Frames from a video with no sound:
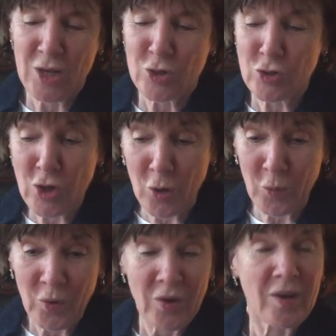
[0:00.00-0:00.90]

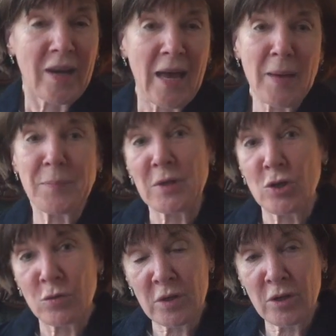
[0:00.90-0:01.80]
So, Happy
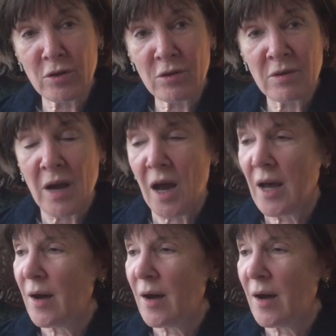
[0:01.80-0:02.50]
New Year.